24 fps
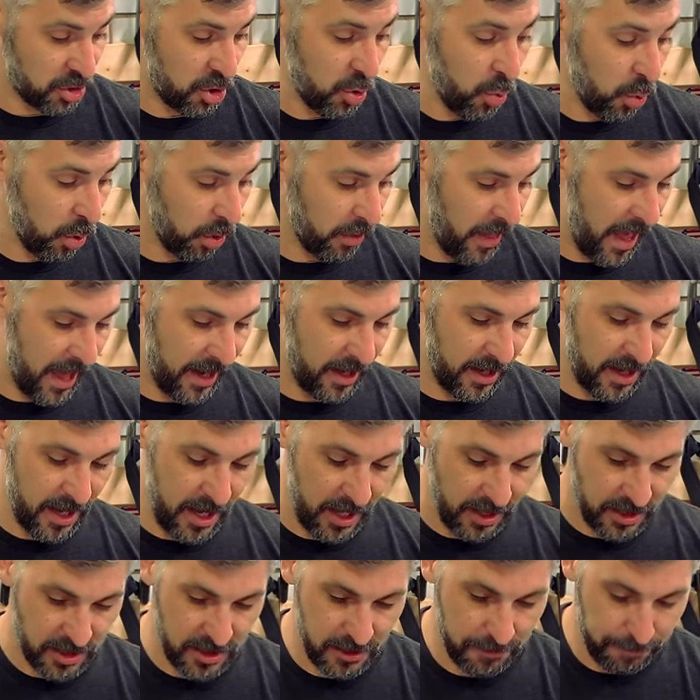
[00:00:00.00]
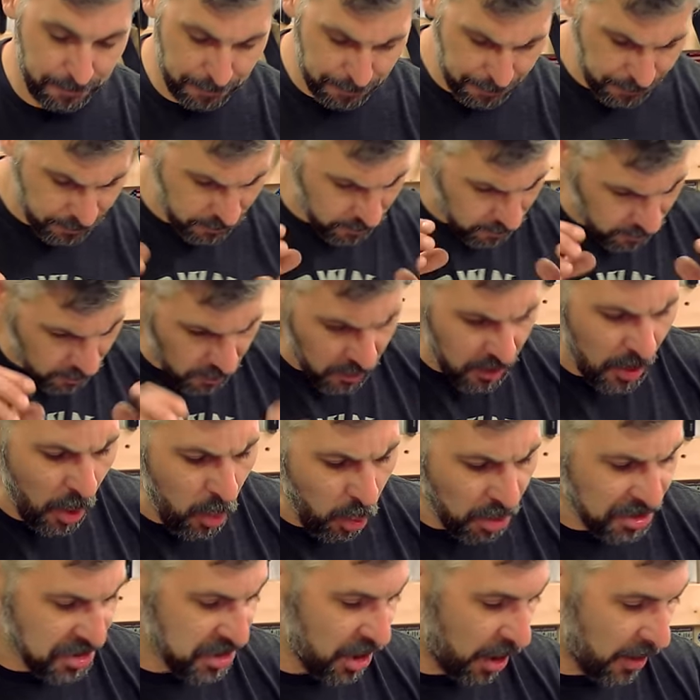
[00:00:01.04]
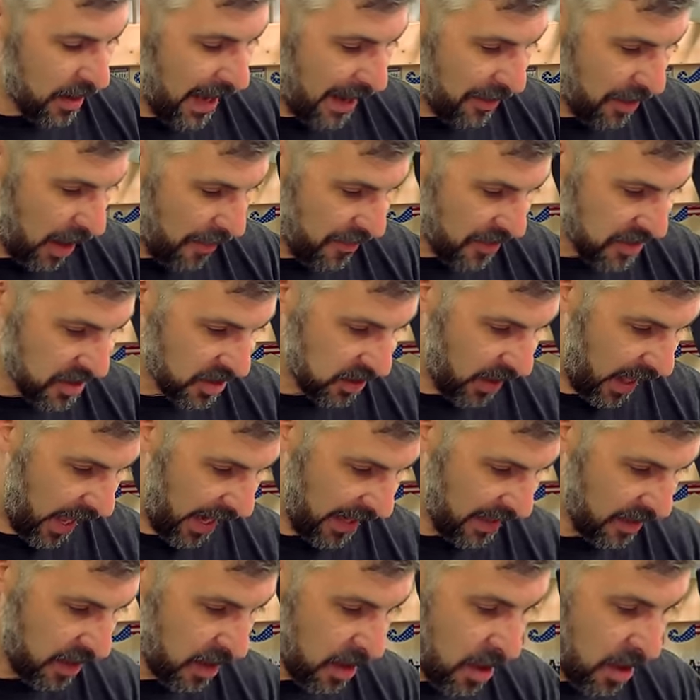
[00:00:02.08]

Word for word: tool that it is. We'll start out on the slide.